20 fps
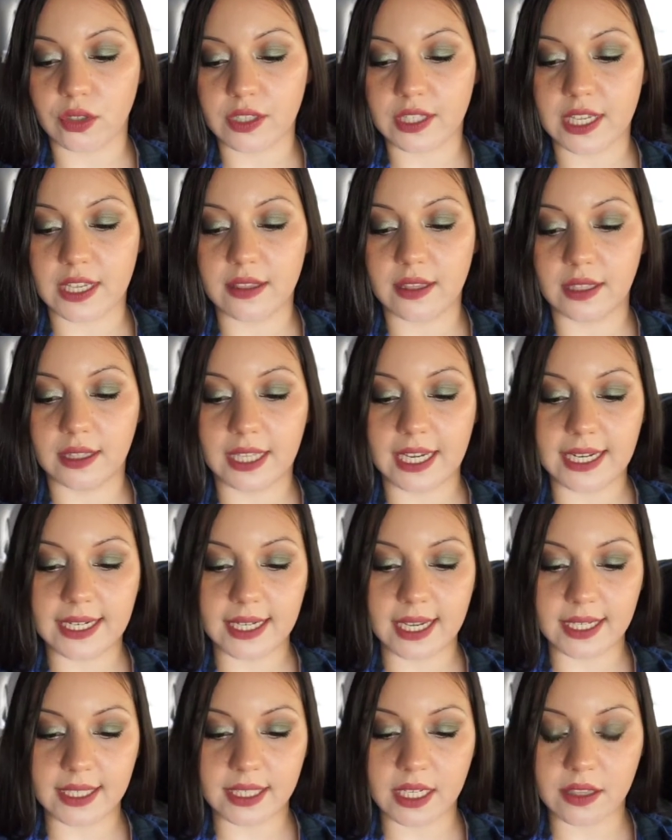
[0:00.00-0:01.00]
in the late
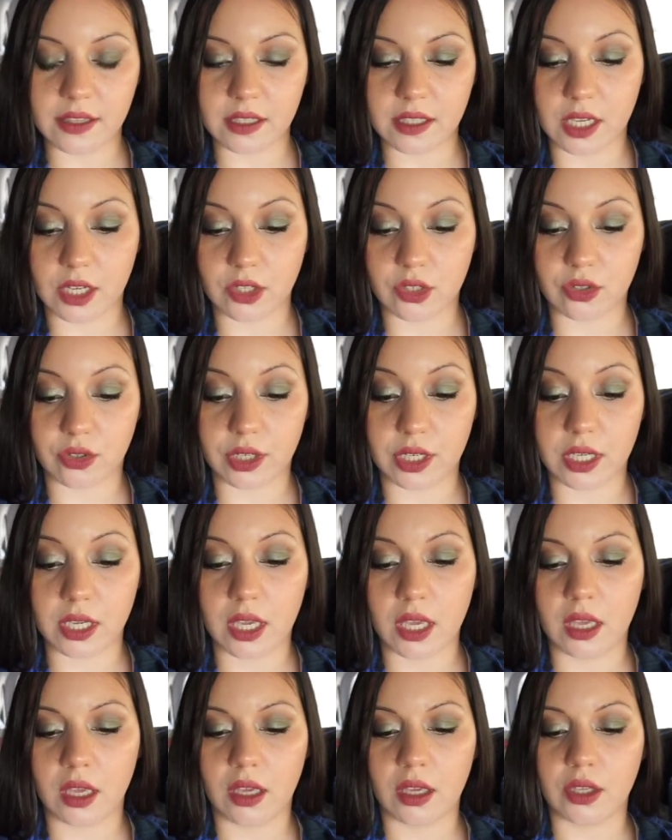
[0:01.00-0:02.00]
19th century
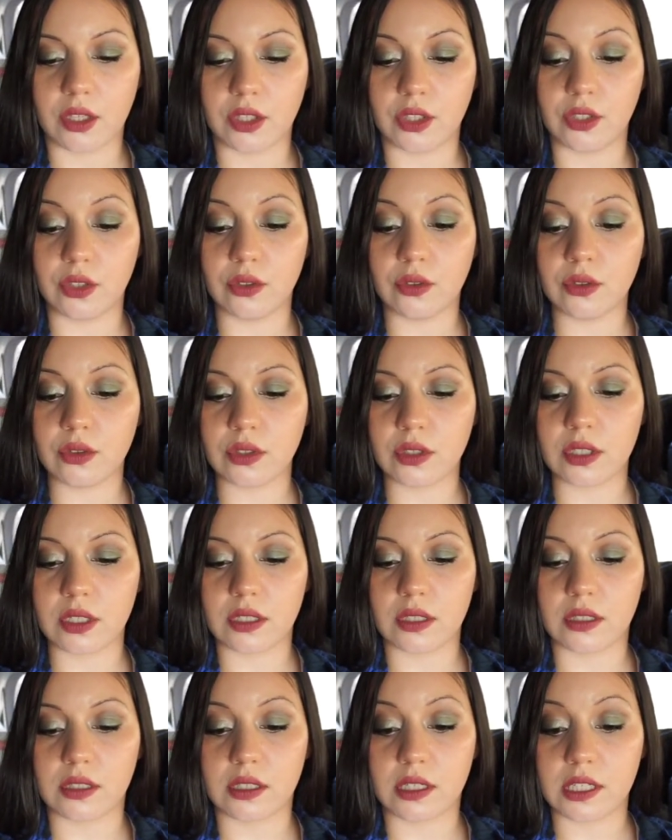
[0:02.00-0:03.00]
used
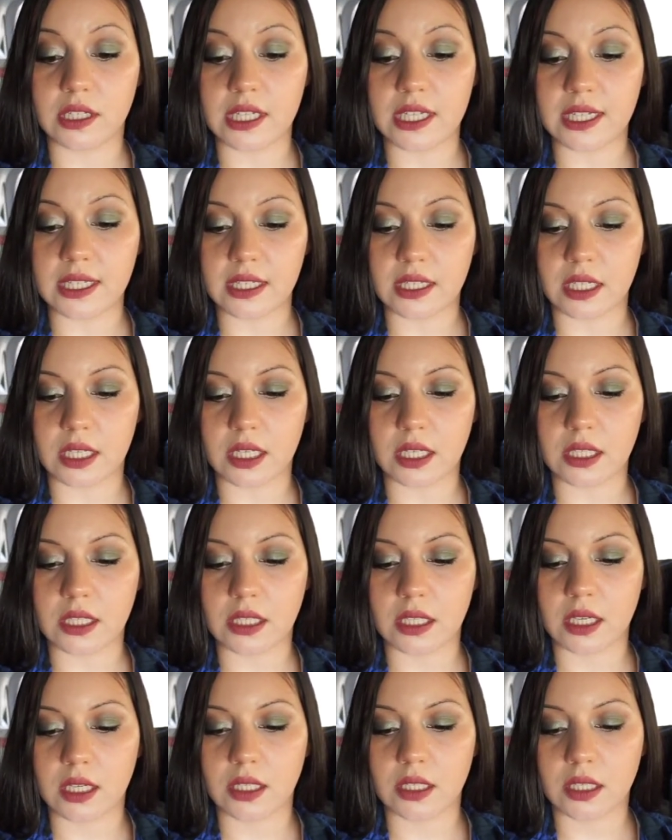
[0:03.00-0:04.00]

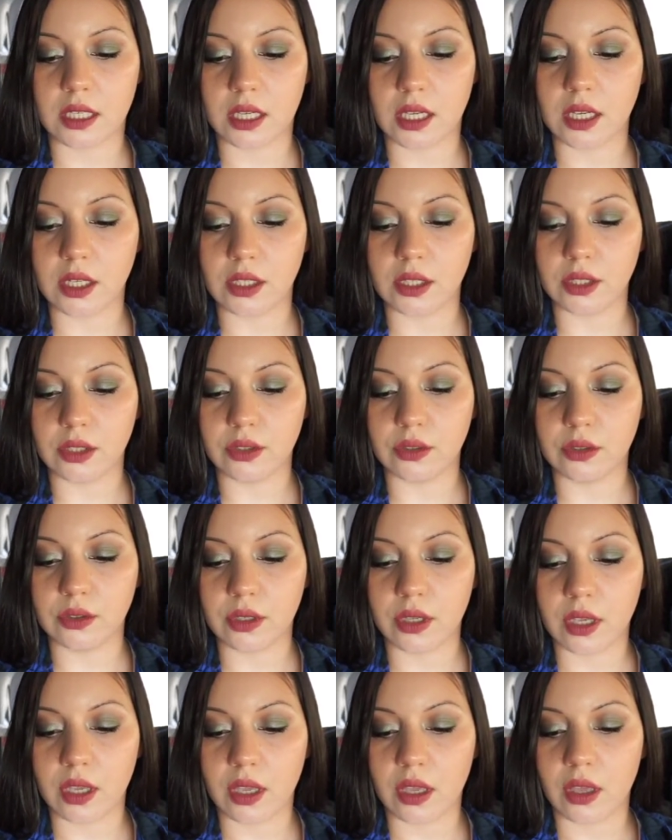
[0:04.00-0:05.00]
statistics to conclude
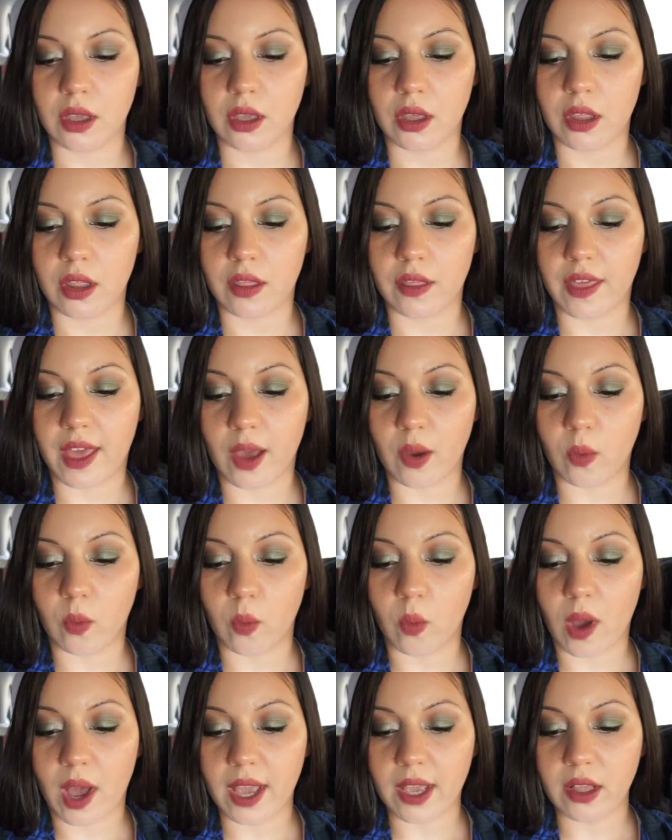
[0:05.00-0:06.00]
that
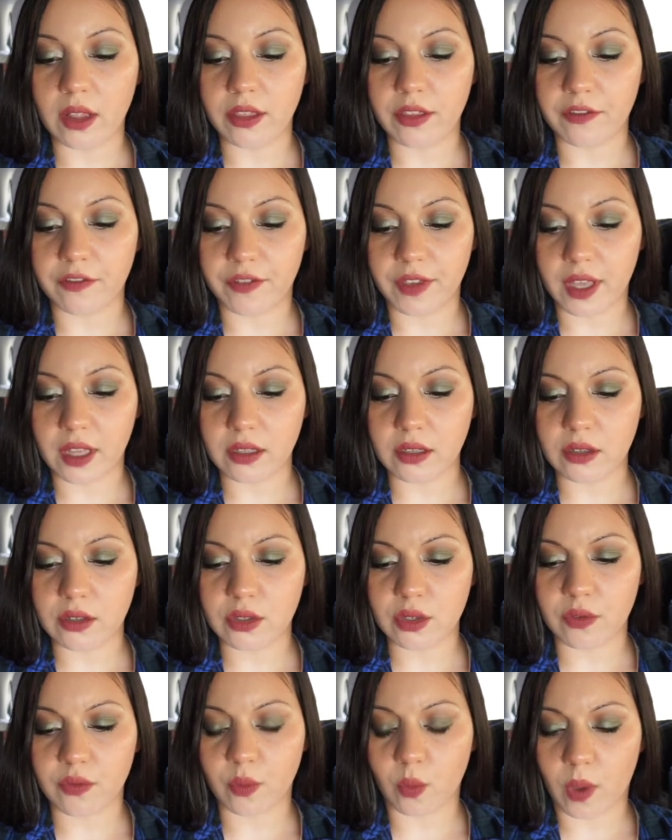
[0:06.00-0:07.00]
while the failures
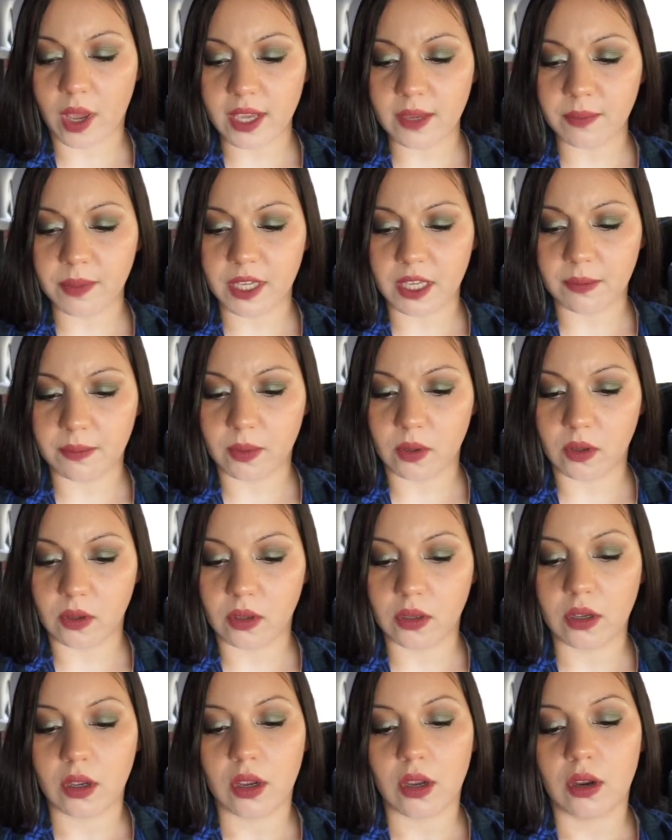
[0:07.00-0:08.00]
of white
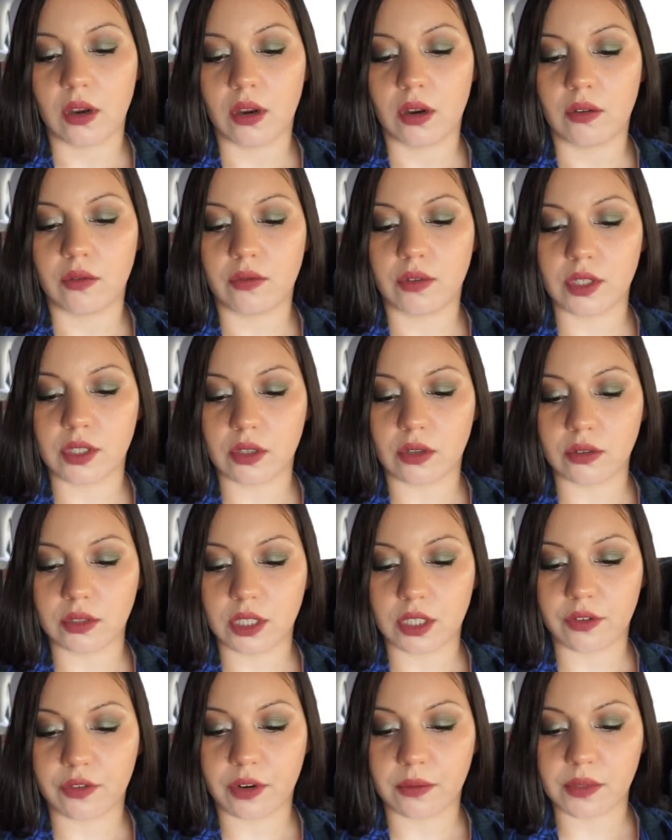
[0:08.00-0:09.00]
people
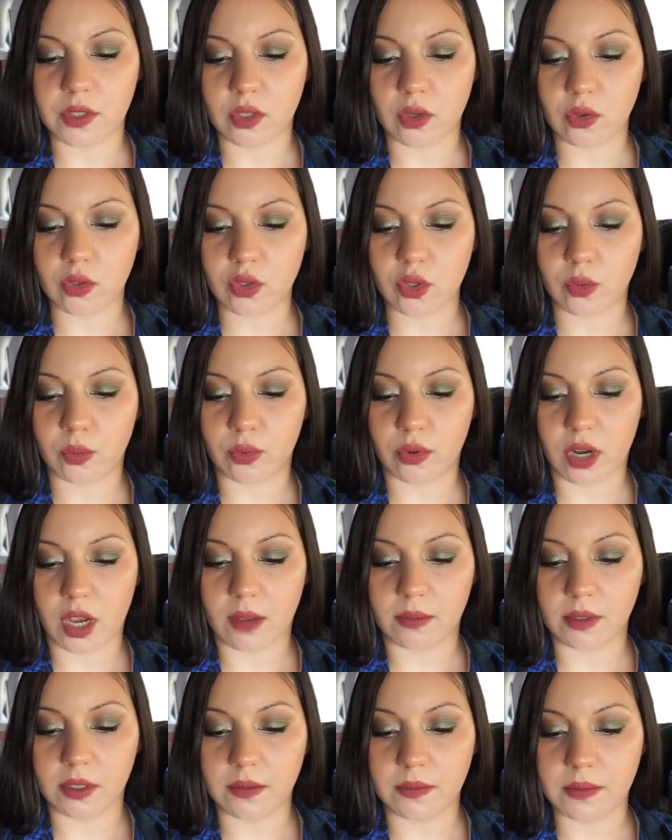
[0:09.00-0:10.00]
resulted from social
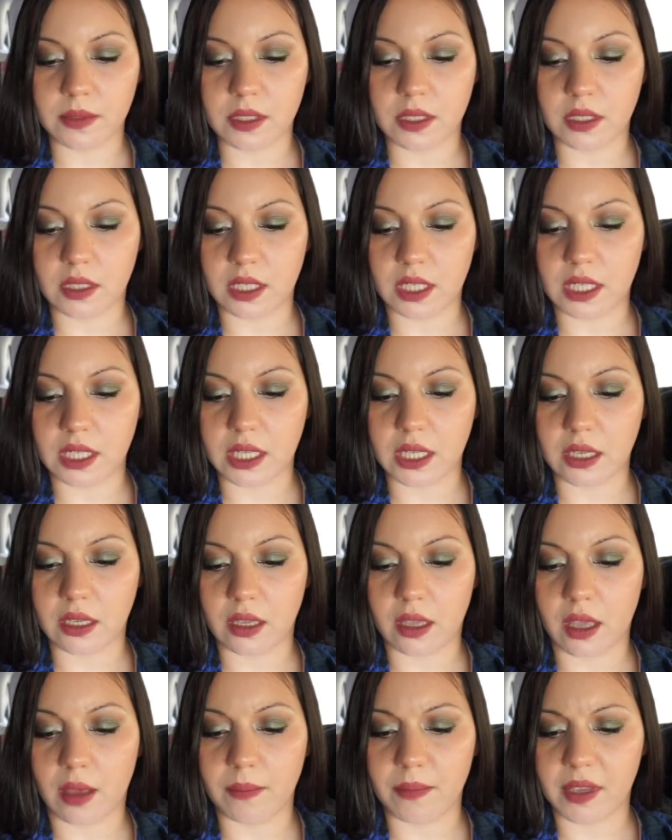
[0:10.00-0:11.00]
problems needing
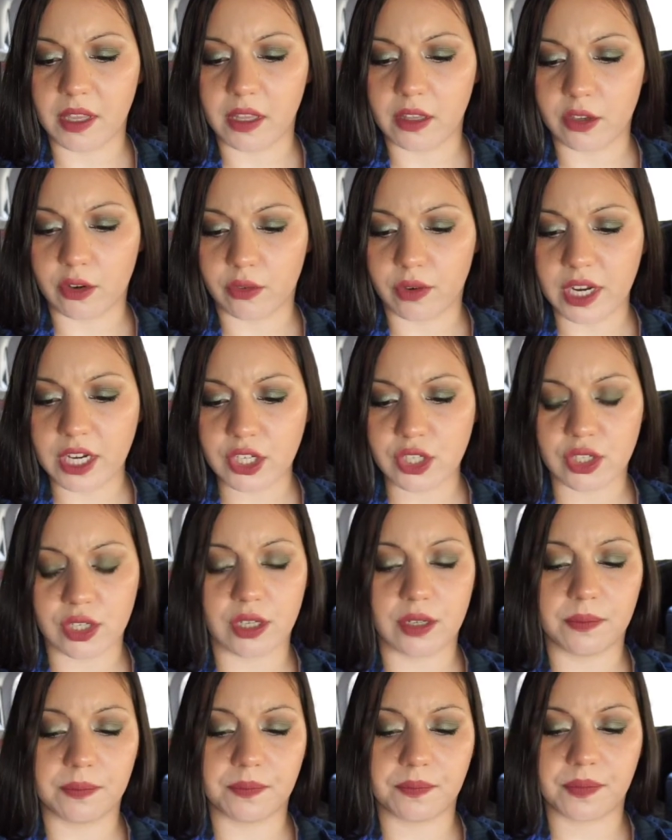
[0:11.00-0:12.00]

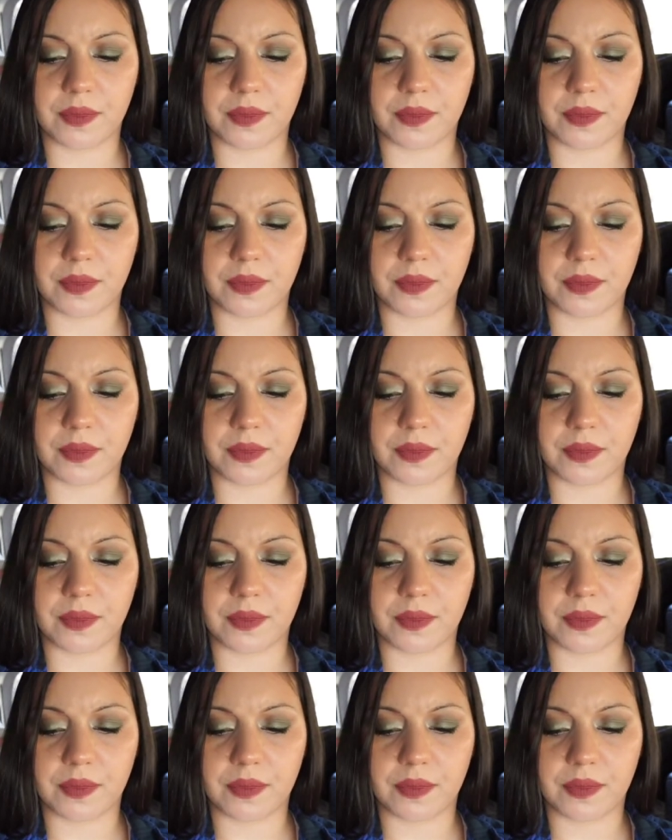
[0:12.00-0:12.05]
amelioration,